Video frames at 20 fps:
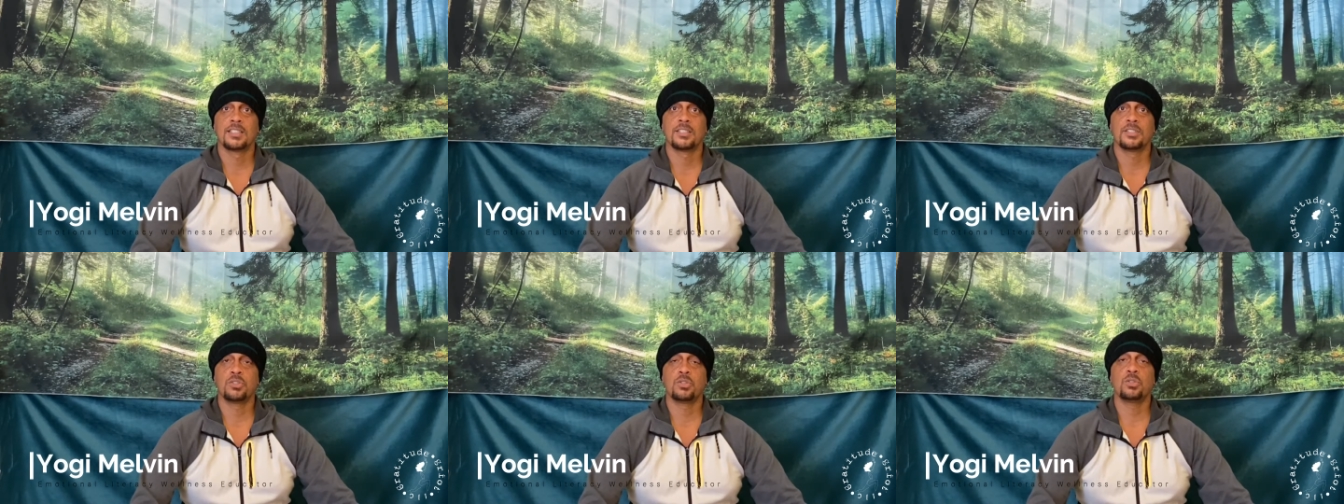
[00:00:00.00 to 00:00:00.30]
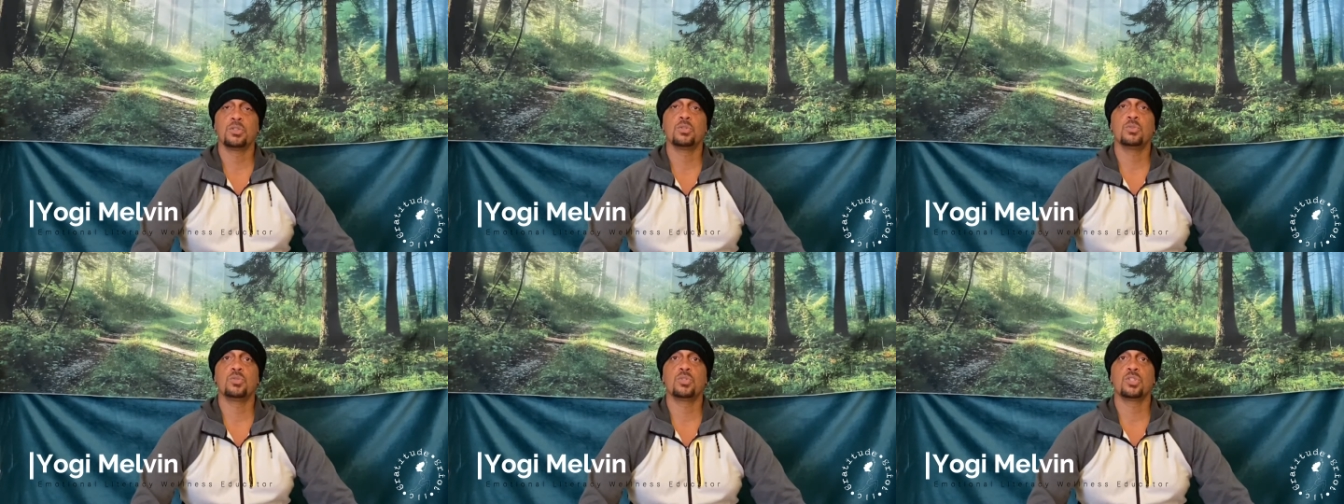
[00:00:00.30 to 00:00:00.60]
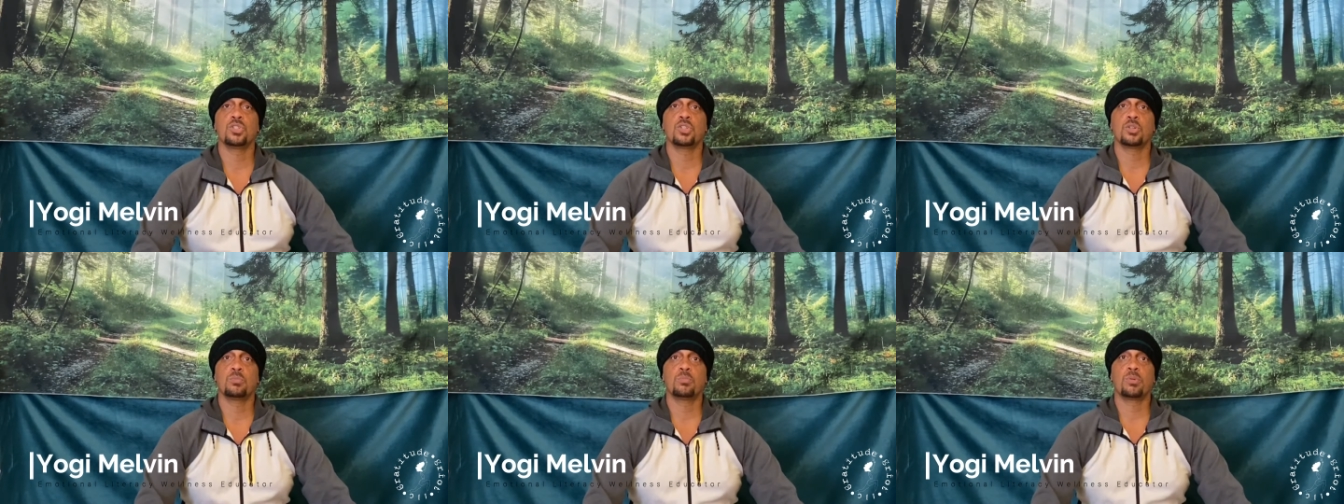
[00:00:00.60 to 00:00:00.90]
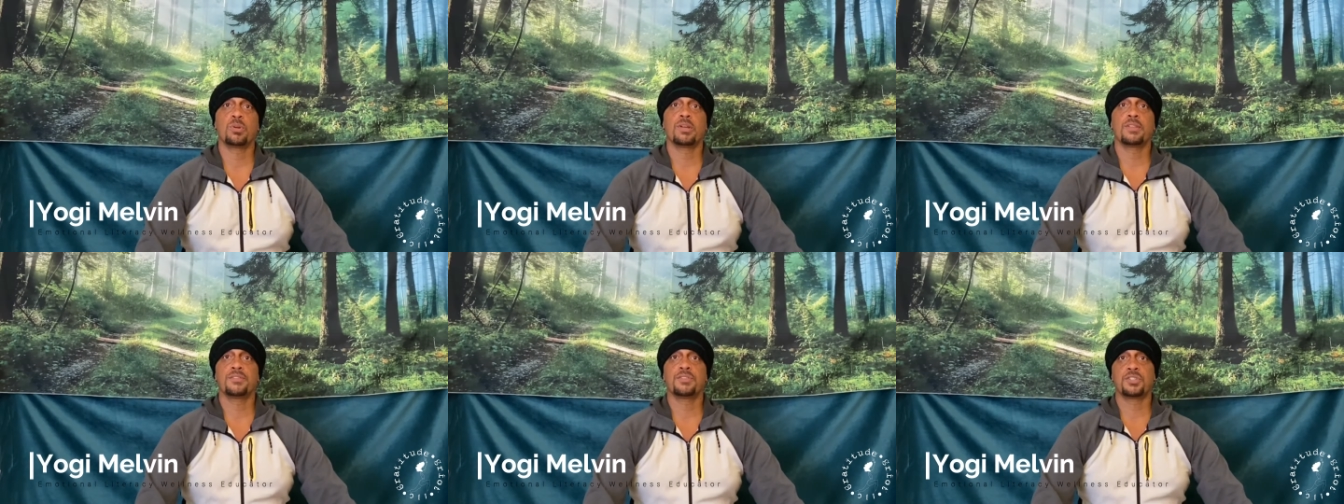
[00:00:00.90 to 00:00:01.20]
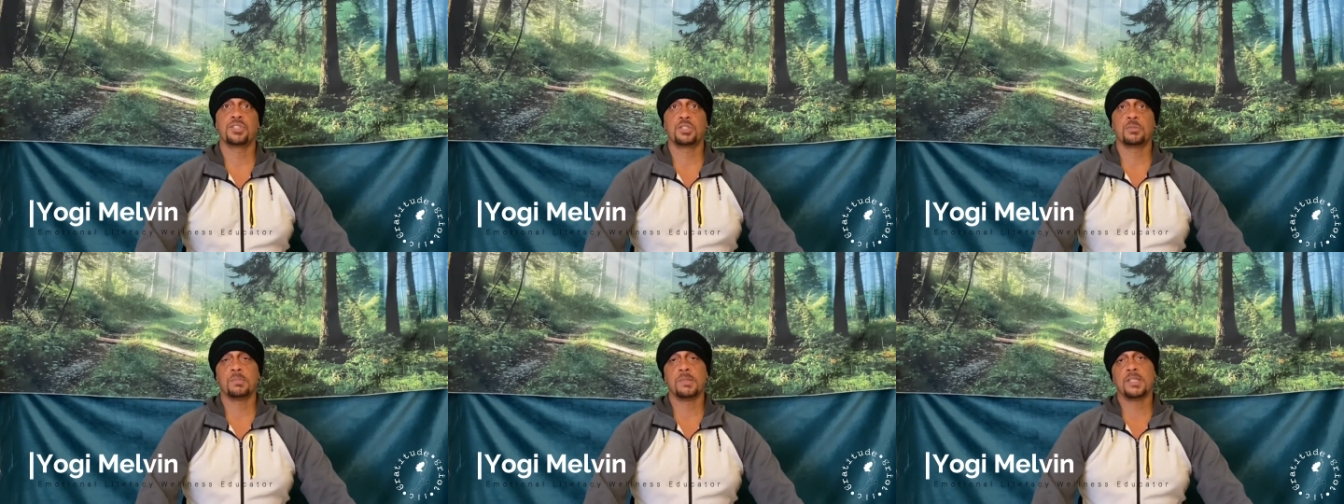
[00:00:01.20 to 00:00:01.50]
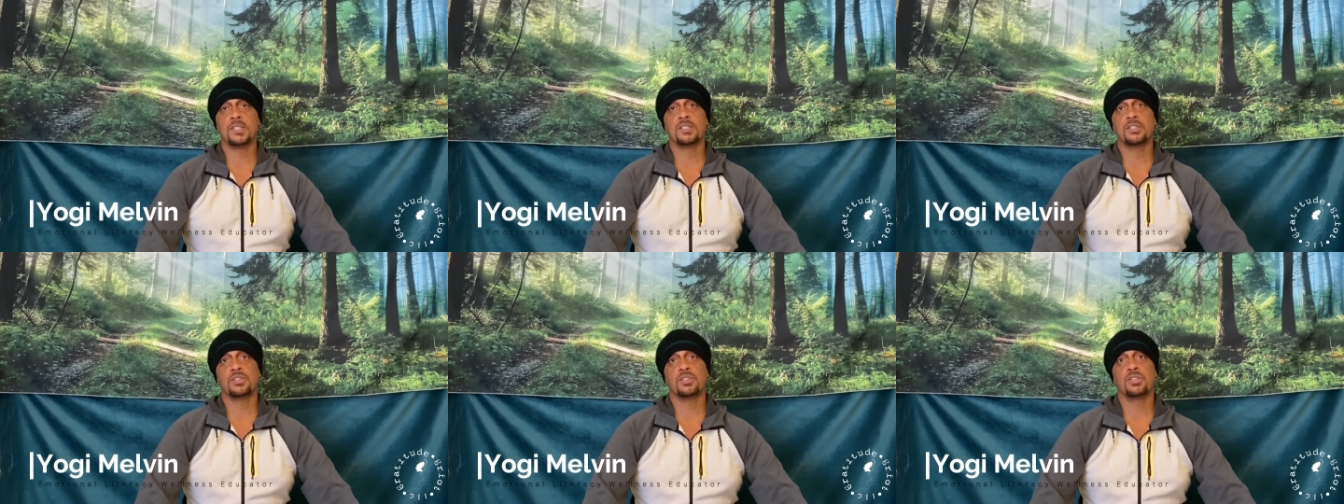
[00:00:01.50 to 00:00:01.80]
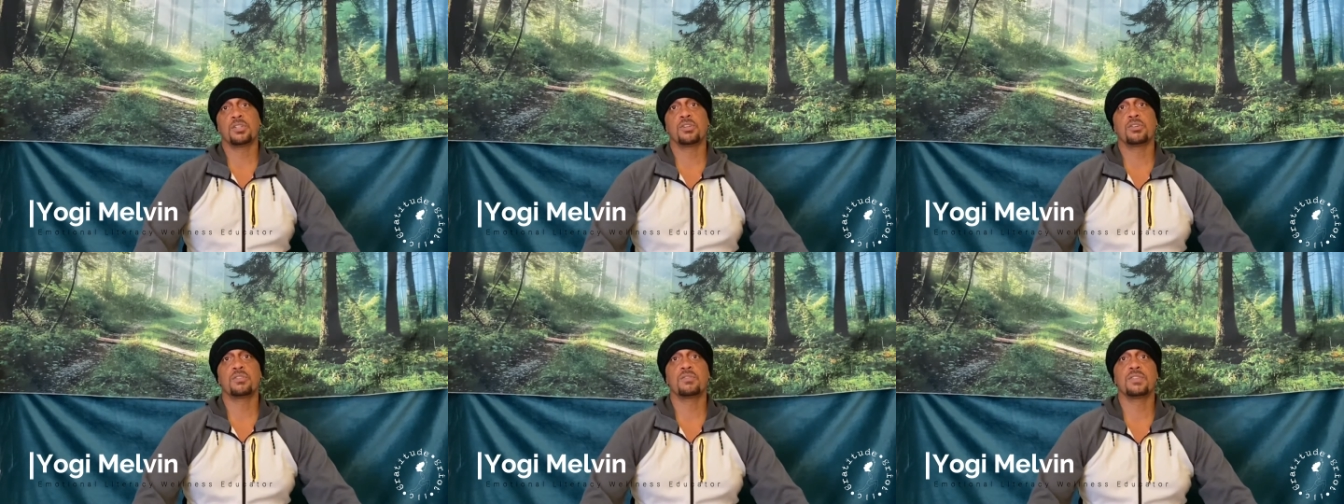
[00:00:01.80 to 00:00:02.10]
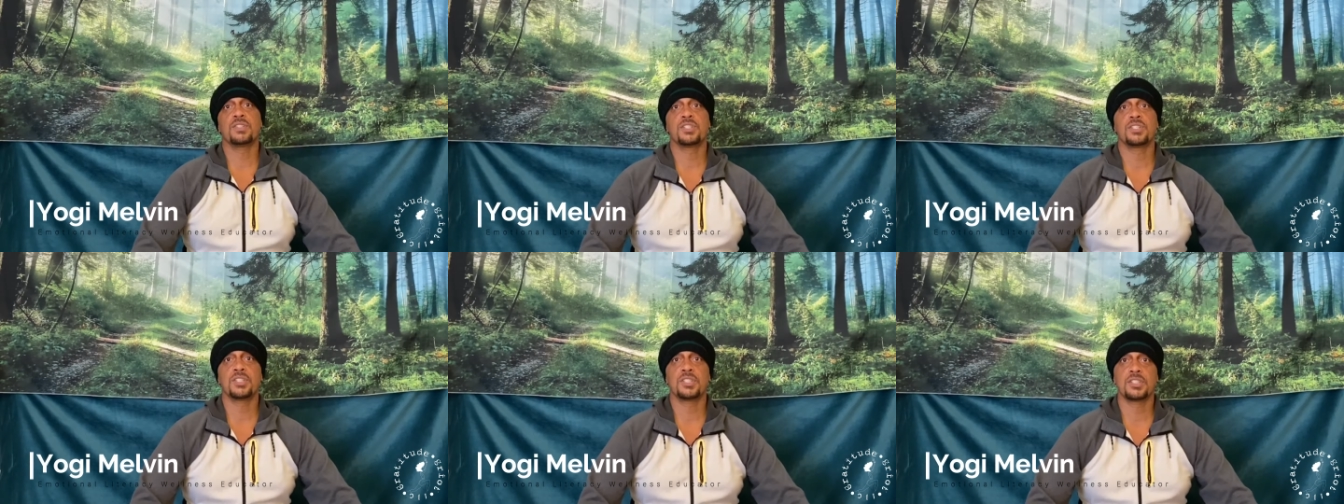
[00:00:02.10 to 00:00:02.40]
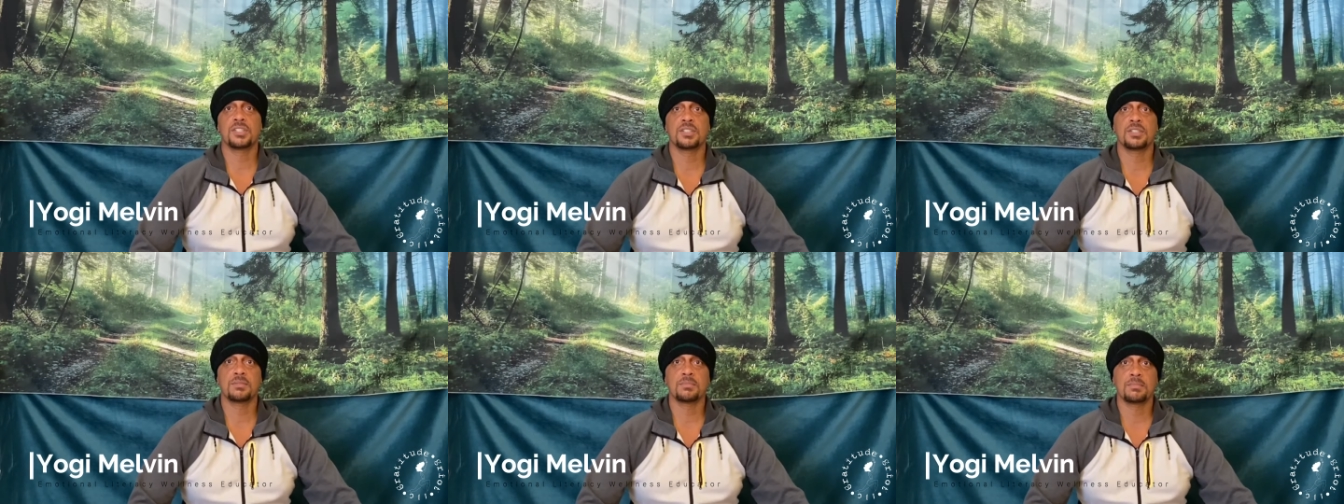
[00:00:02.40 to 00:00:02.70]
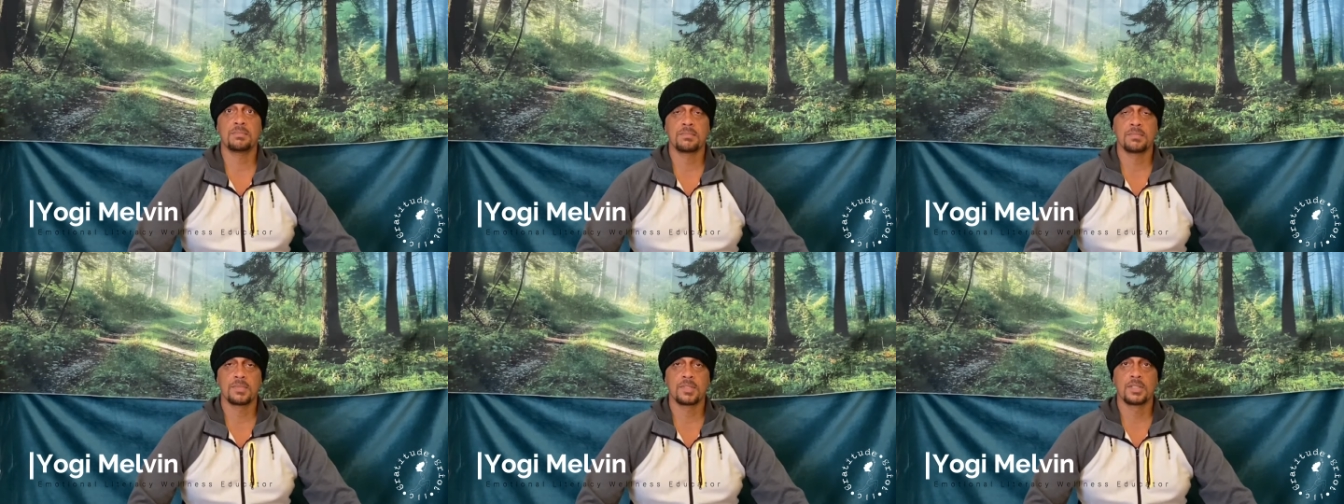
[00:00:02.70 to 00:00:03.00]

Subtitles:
You're using your breath to speak to the nervous system.